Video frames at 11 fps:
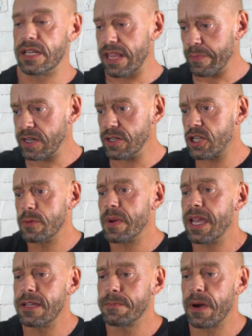And then when you
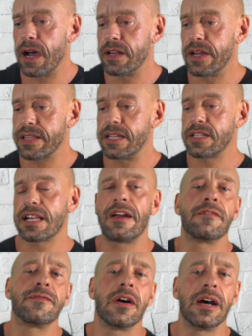superheat butter, like they
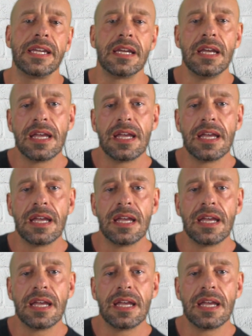clarify